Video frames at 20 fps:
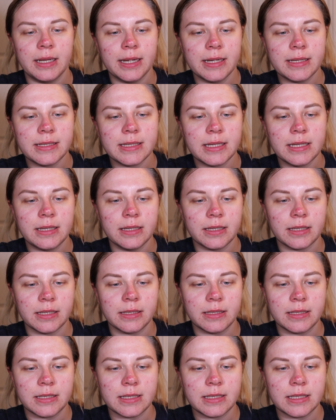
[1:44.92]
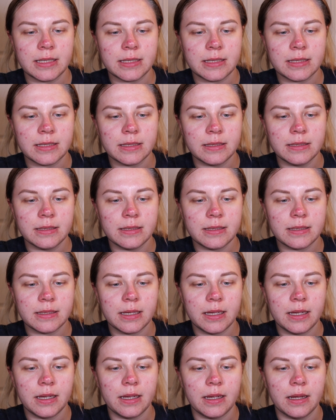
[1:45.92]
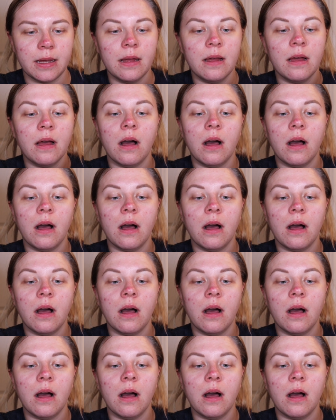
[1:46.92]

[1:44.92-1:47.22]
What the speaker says: Let's see the consistency.